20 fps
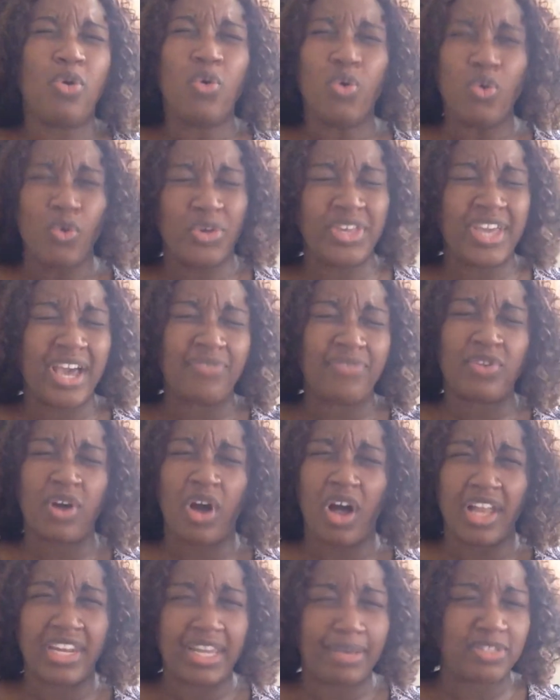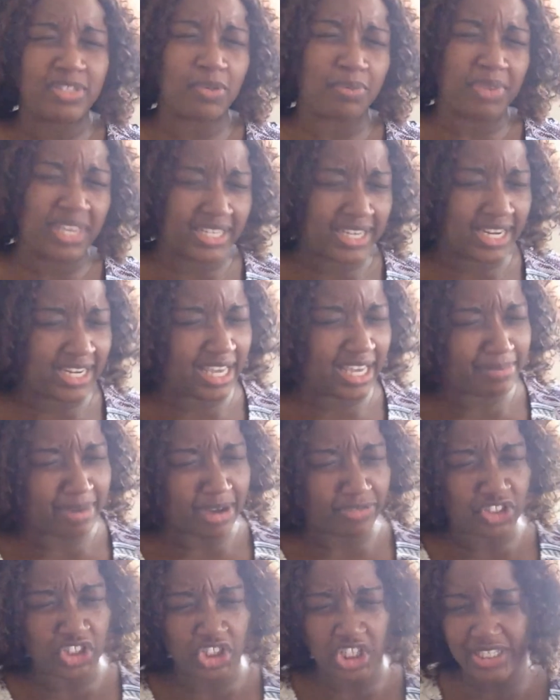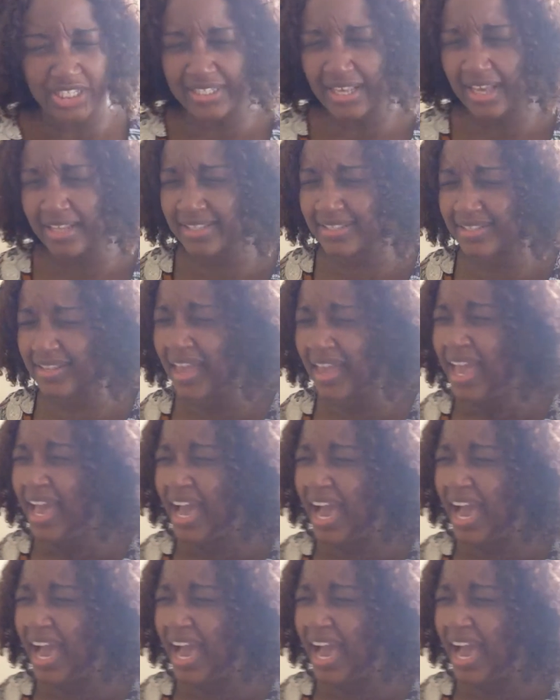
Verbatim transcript: who you have called them to be in the name of Jesus.